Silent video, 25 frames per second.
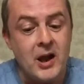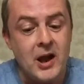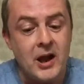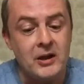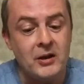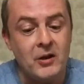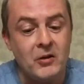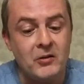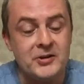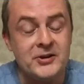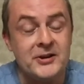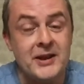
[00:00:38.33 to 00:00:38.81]

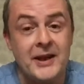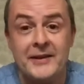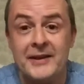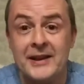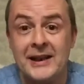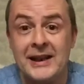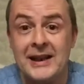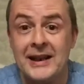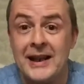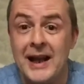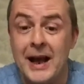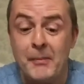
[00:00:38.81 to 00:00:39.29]
Alongside
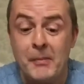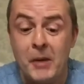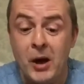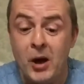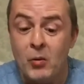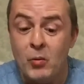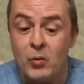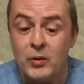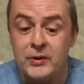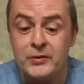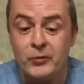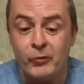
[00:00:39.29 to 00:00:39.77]
the glamour
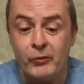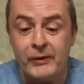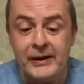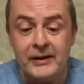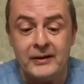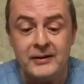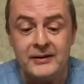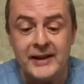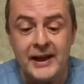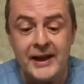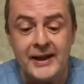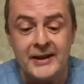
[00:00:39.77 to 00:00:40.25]
was
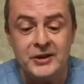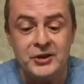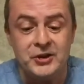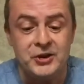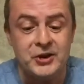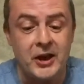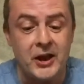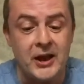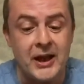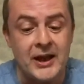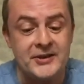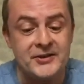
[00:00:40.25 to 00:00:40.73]
real
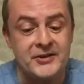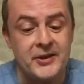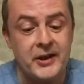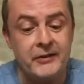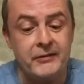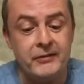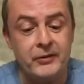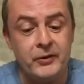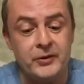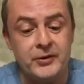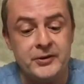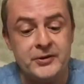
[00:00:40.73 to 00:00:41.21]
danger as
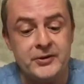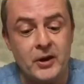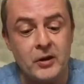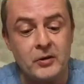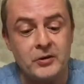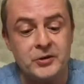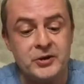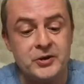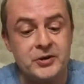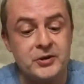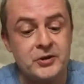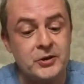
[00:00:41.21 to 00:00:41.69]
they flew
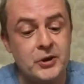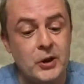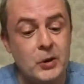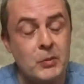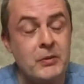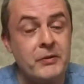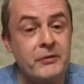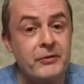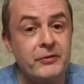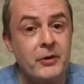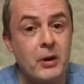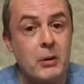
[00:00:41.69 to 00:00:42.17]
soldiers to
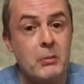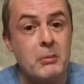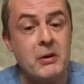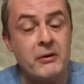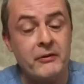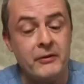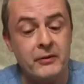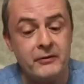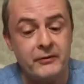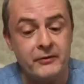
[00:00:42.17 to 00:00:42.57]
and from